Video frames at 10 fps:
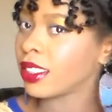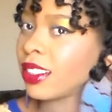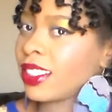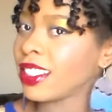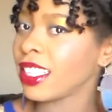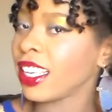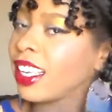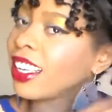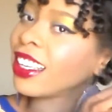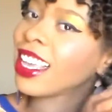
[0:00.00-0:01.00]
So you
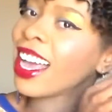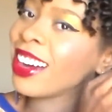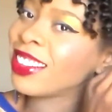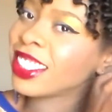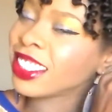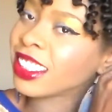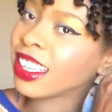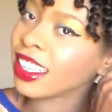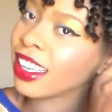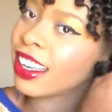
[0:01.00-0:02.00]
see, yeah, I wish it's
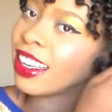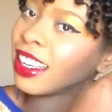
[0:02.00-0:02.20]
longer.